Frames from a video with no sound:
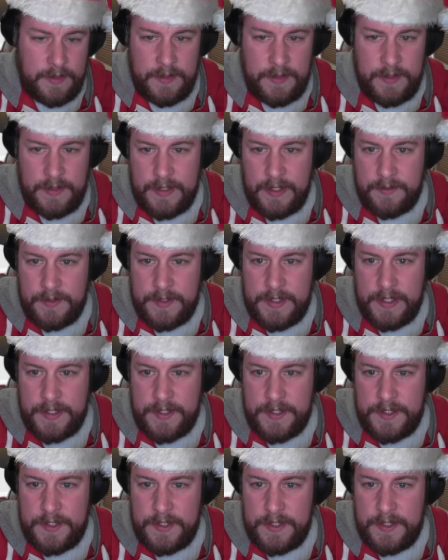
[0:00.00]
That
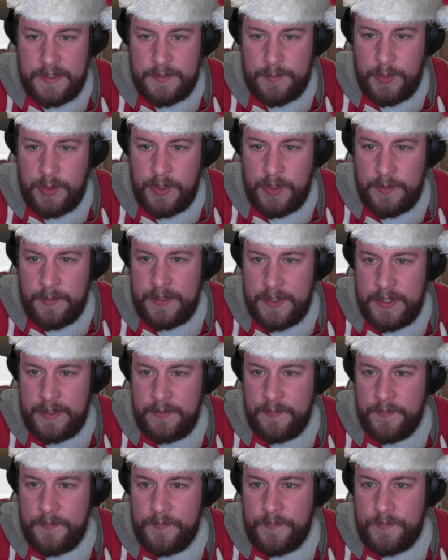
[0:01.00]
returns you to the prompt.
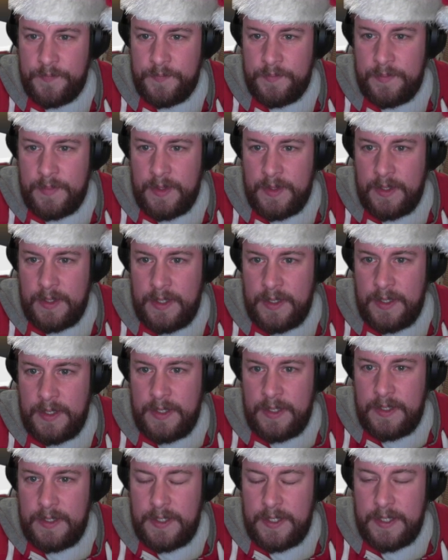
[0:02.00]

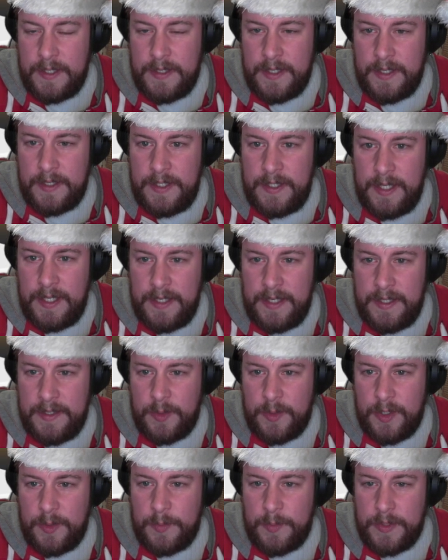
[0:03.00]
And then killing the
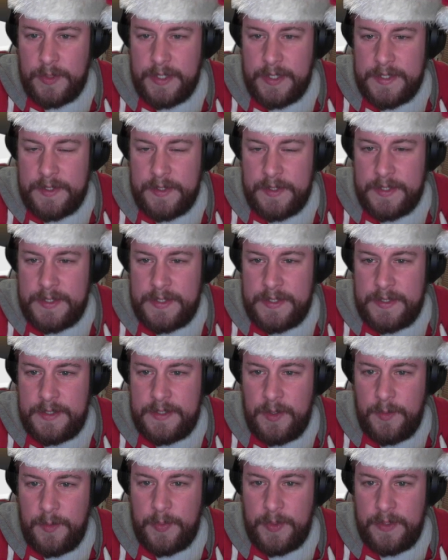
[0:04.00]
culprit. So at the
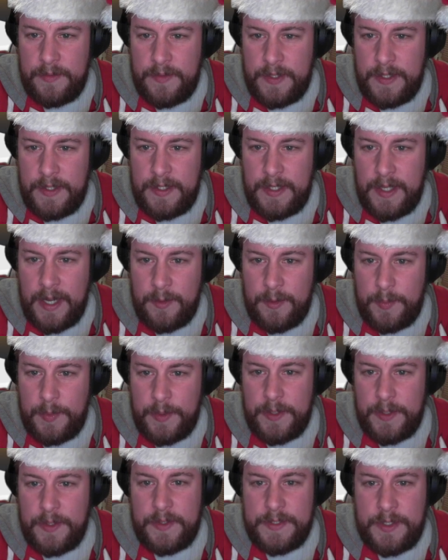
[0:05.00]
top of the
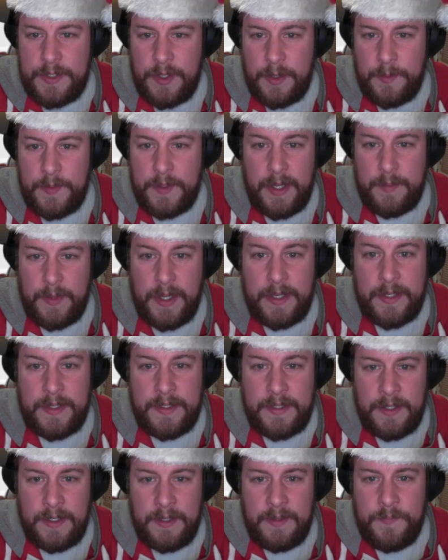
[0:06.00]
output, the top command,
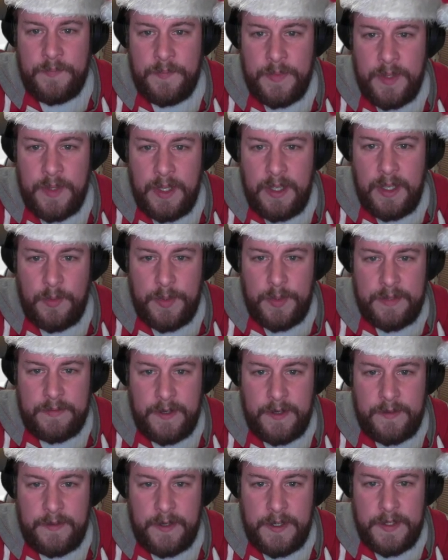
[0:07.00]
we can
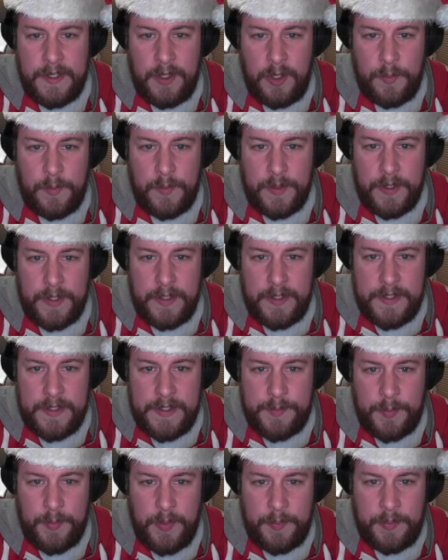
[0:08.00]
find the culprit. It's
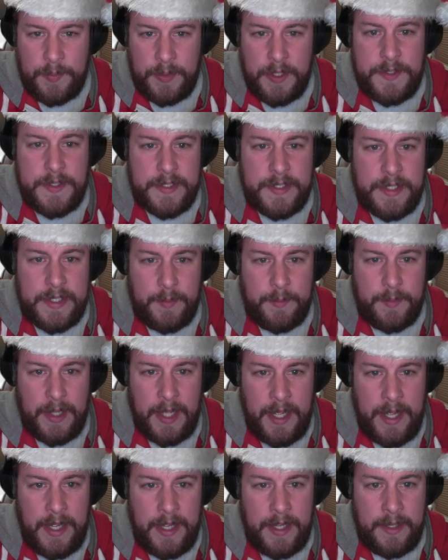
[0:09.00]
a process named
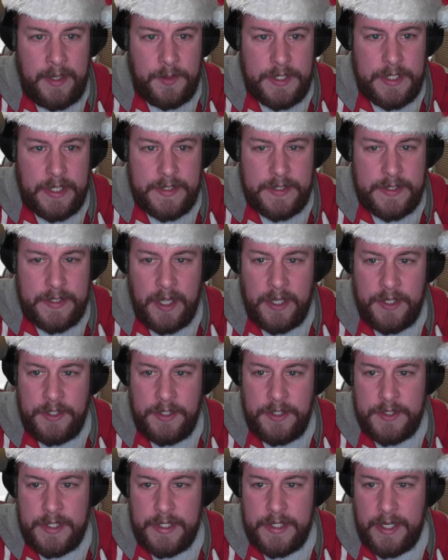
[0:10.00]
A, which has
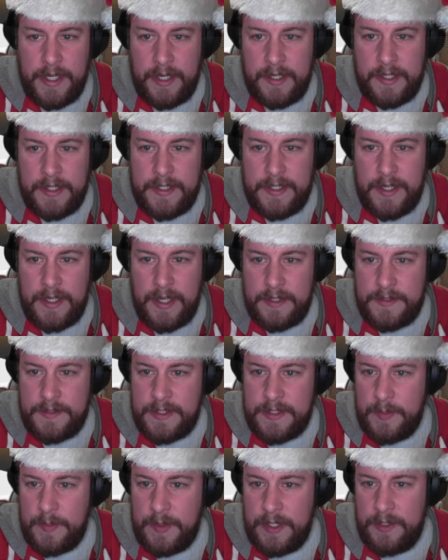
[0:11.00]
unusually high
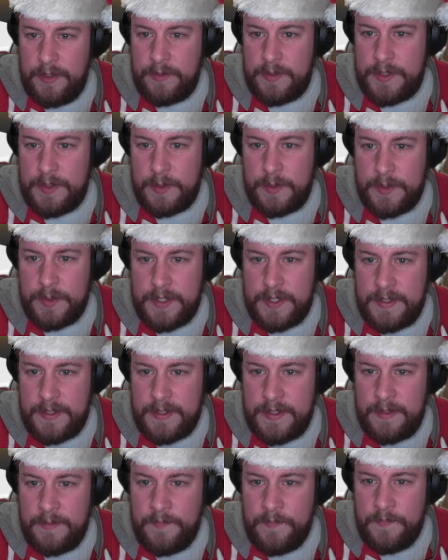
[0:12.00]
CPU resources.